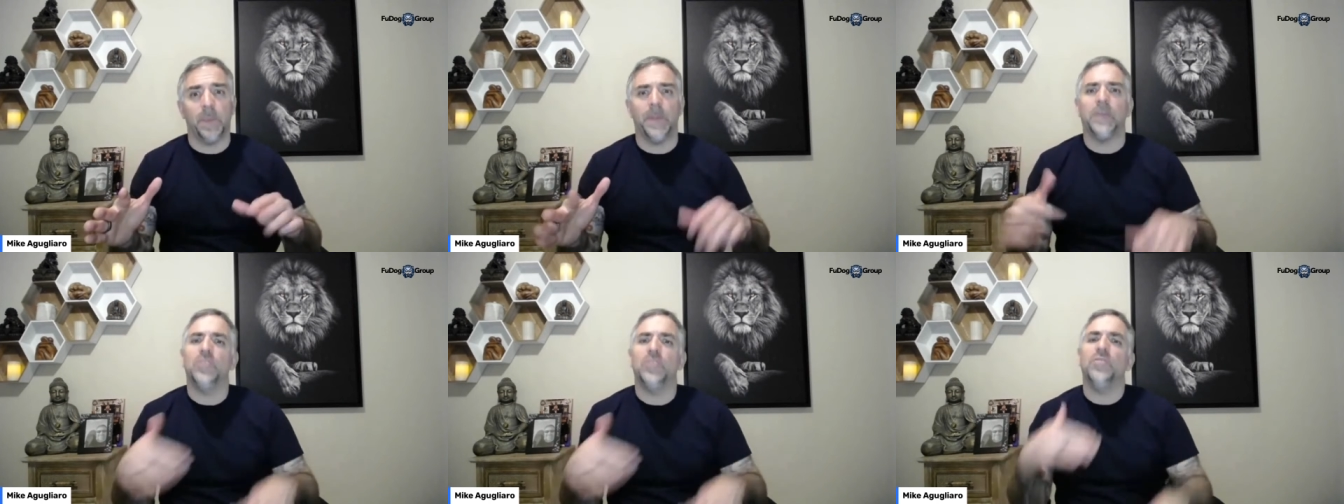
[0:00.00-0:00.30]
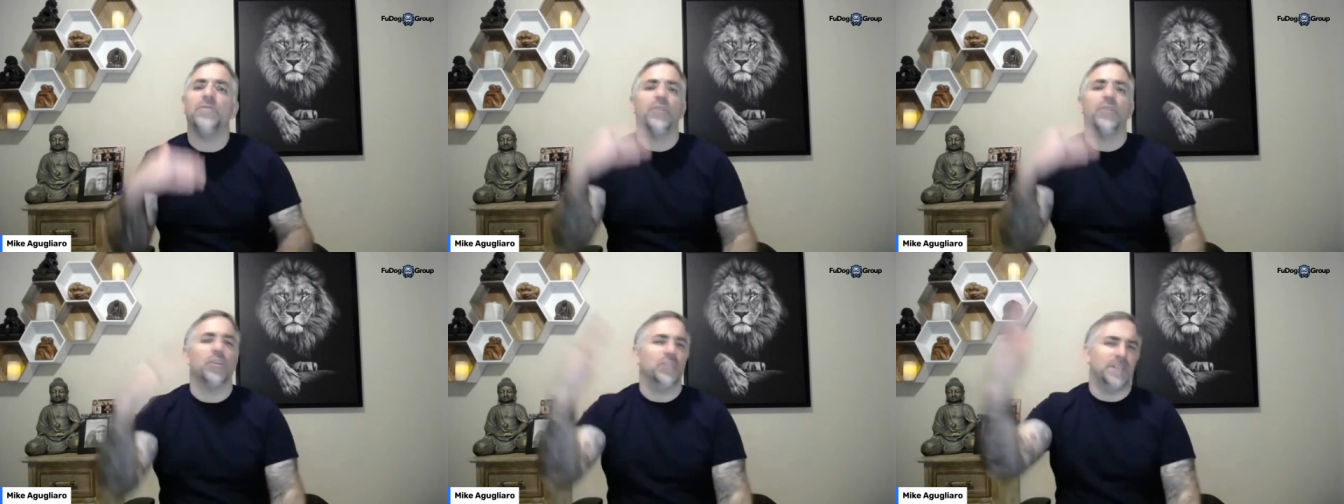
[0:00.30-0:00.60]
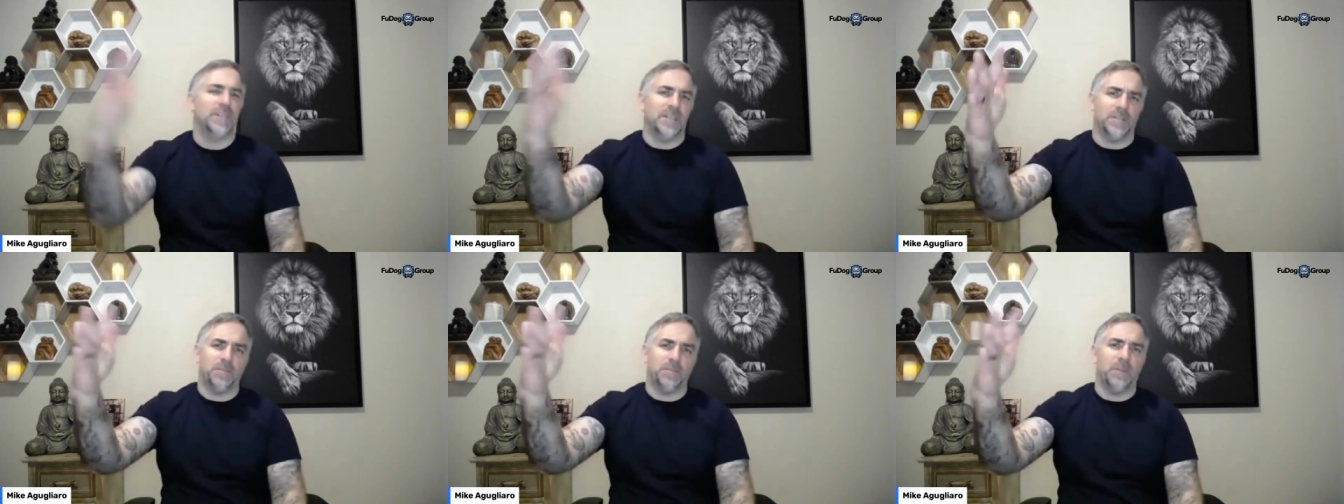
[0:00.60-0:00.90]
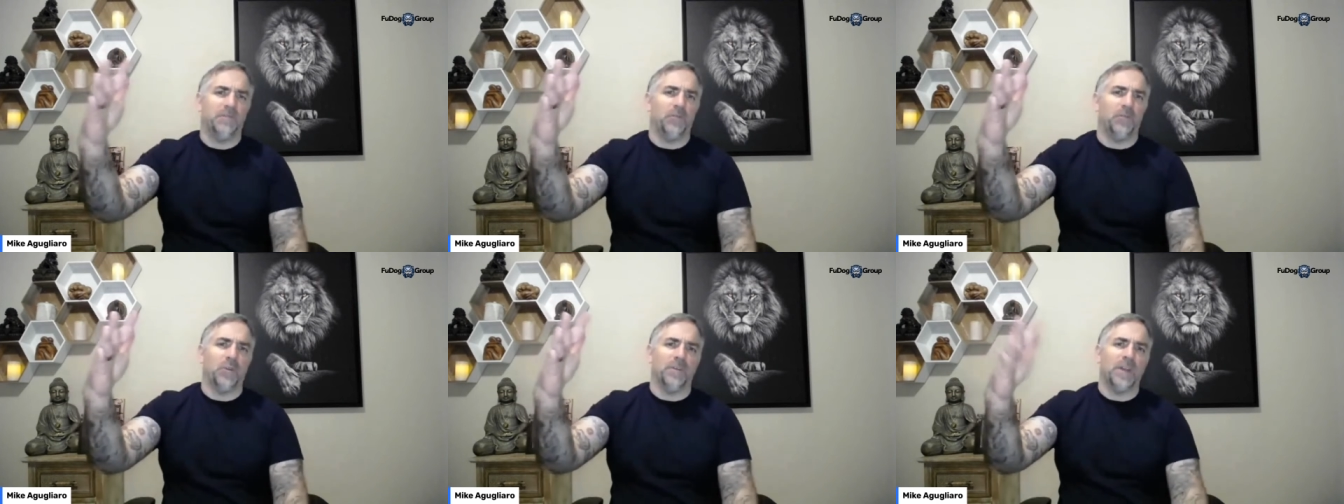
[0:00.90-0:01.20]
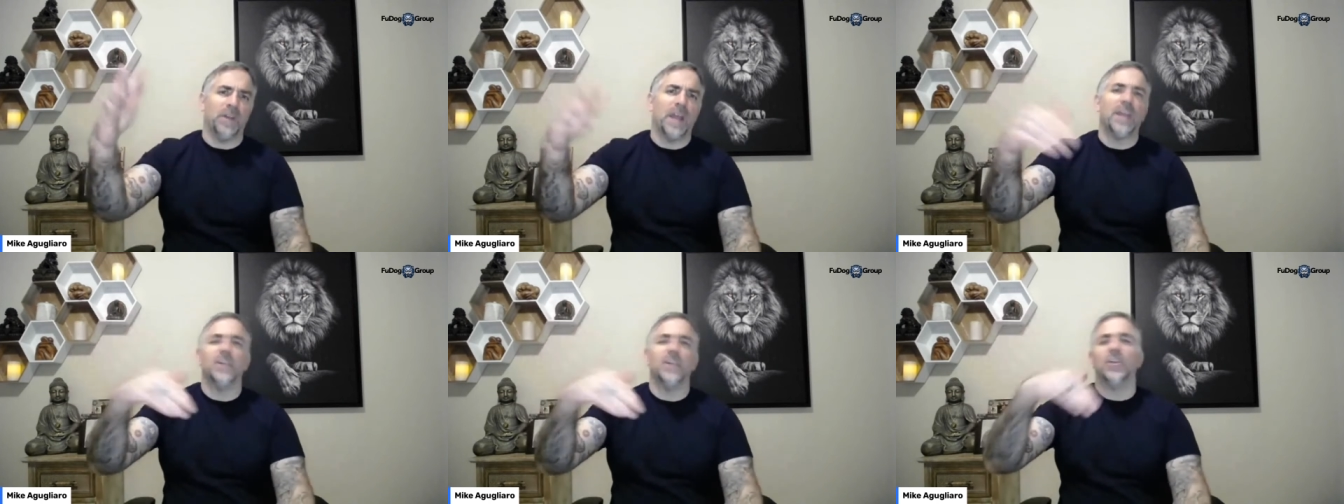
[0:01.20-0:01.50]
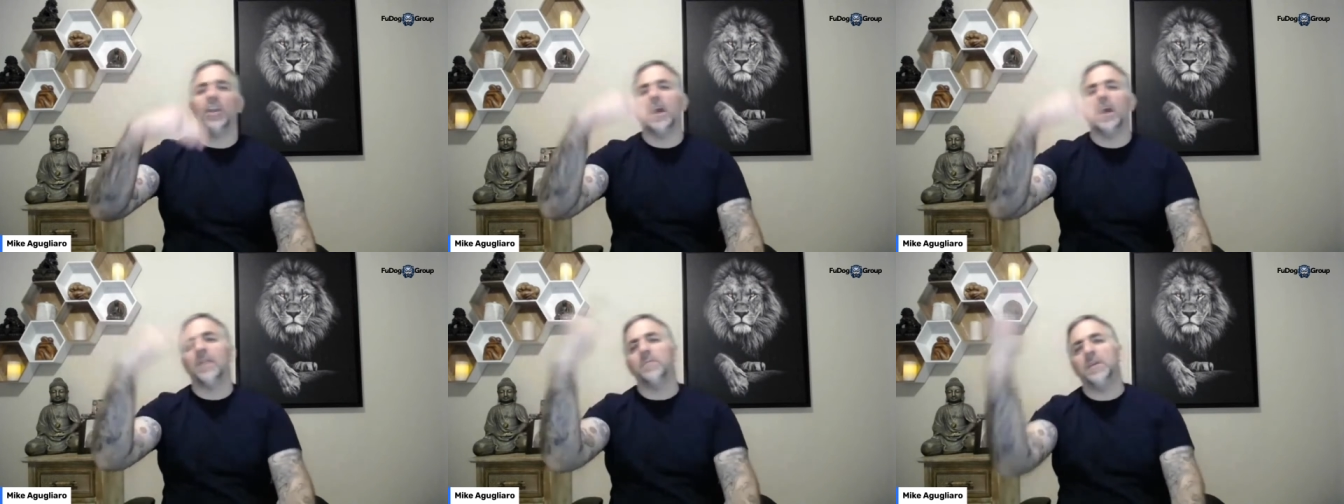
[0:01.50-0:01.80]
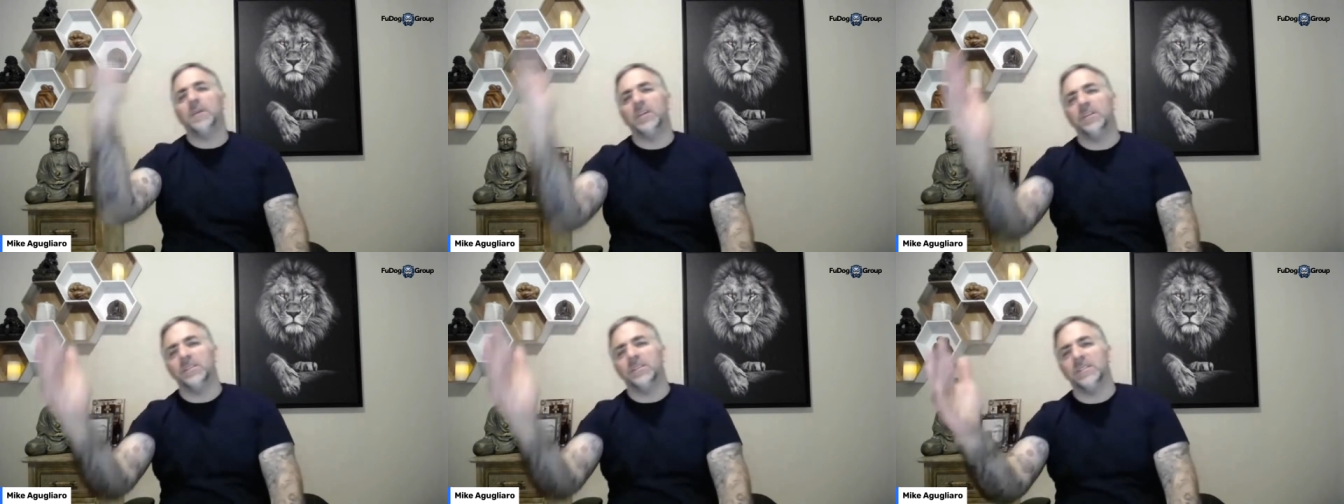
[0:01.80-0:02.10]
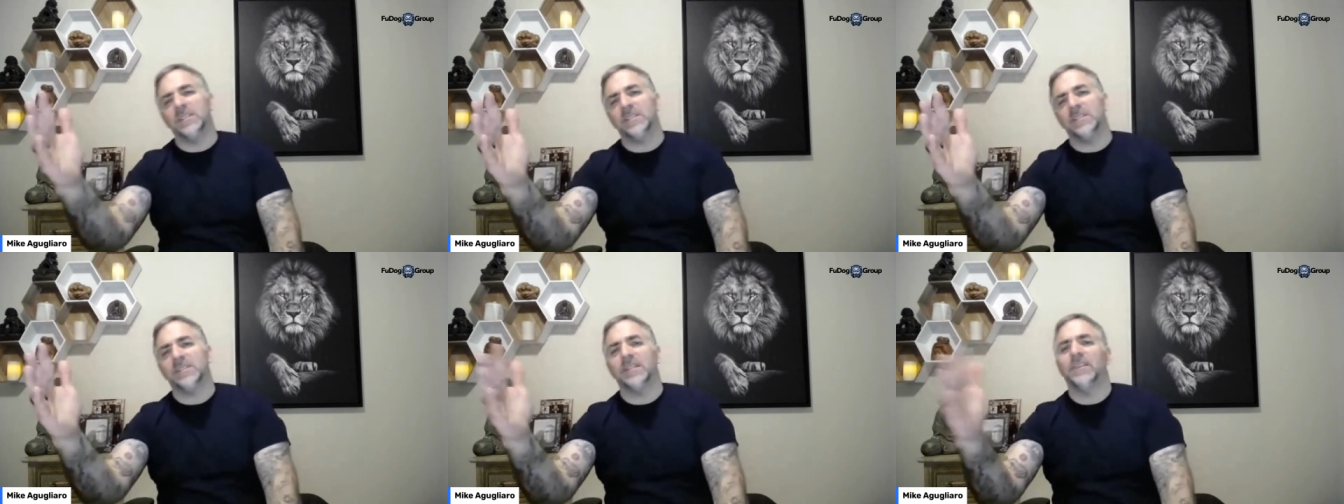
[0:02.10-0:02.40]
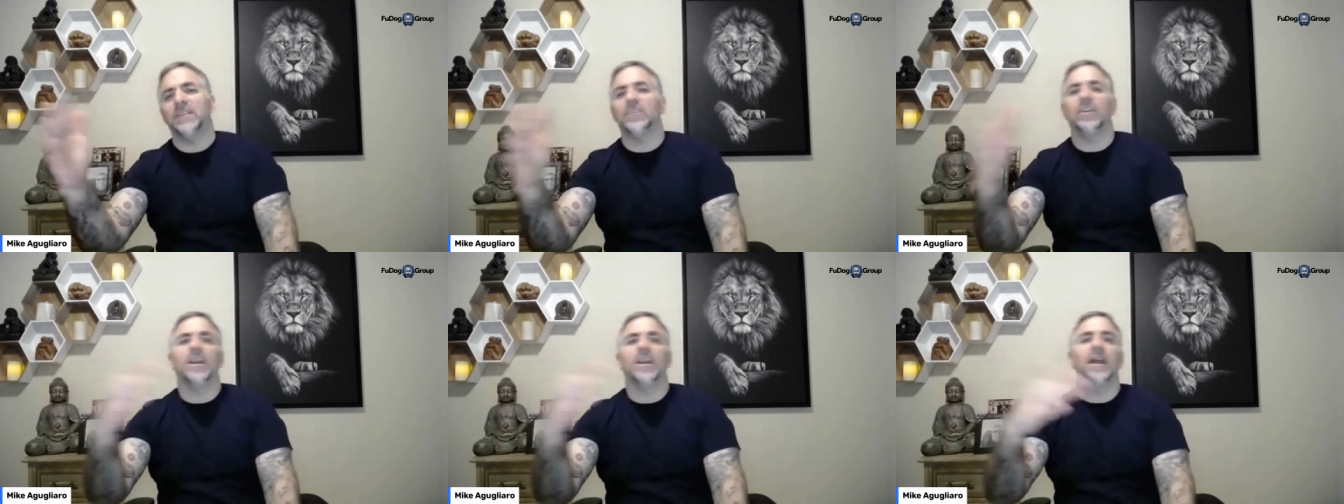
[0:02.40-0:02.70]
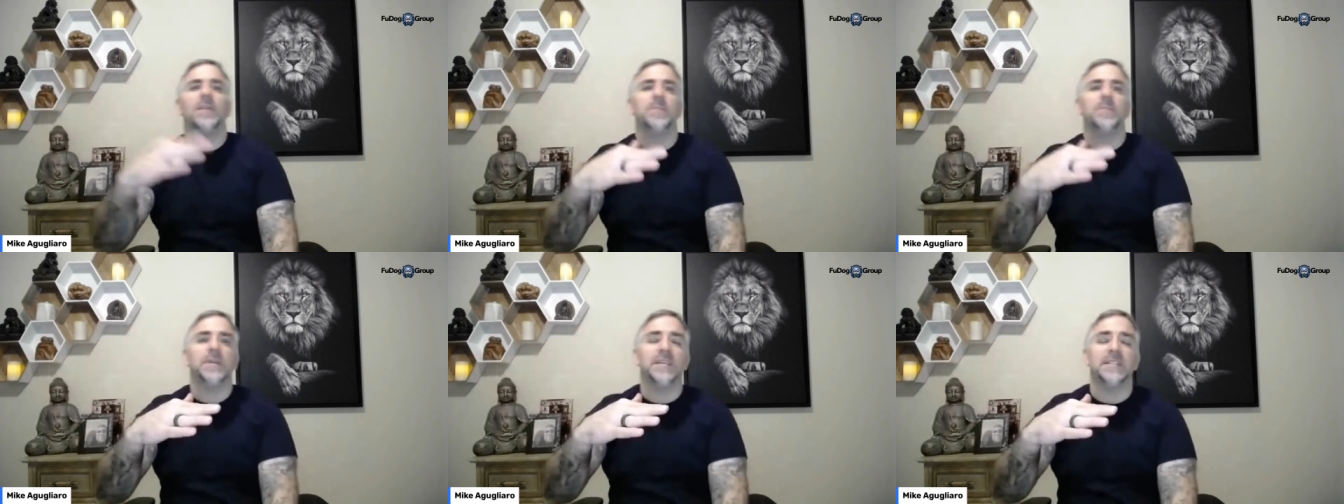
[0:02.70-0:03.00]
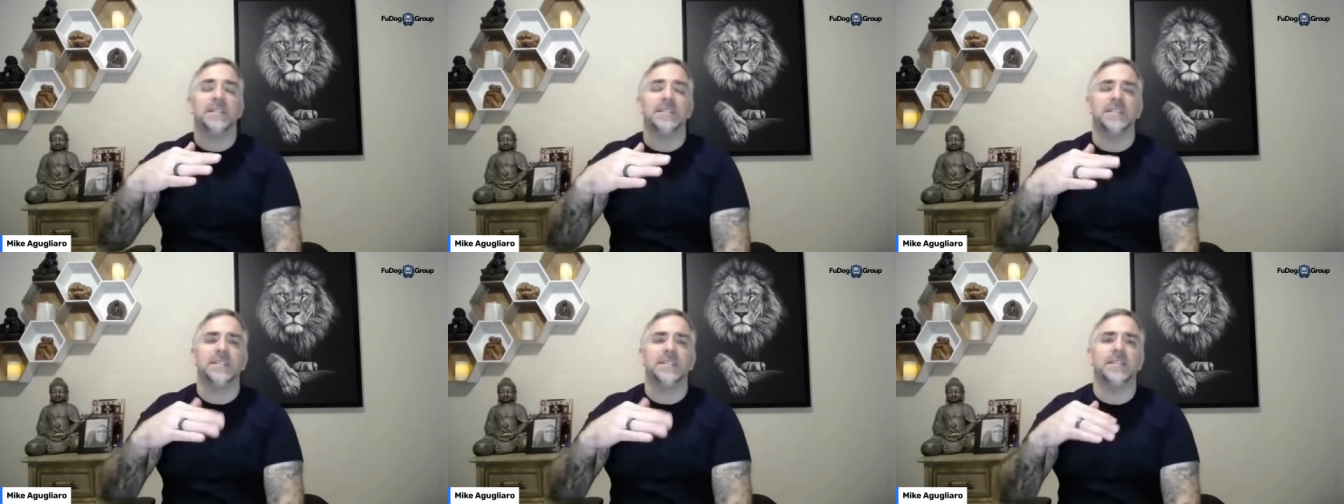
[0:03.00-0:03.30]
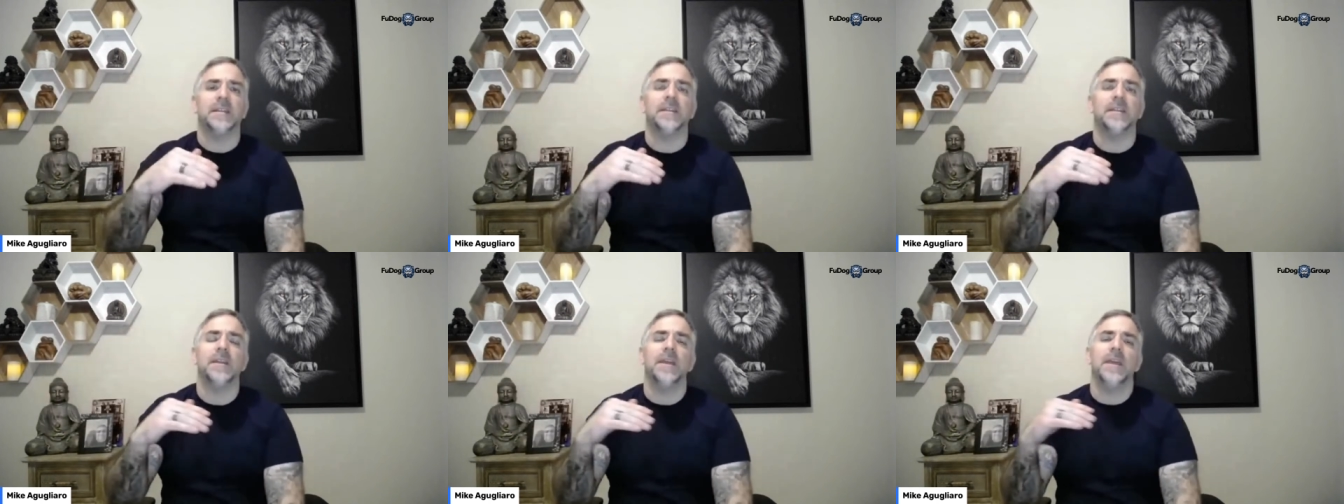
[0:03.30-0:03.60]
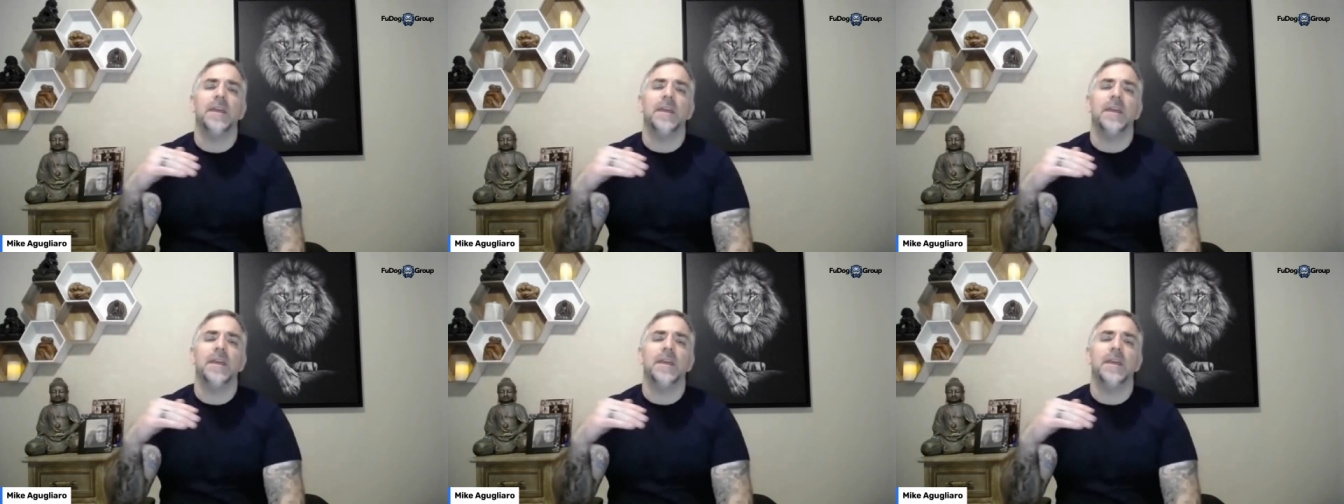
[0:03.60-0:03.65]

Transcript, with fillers: And you've heard this before, right? You got to be consistent. You got to be consistent.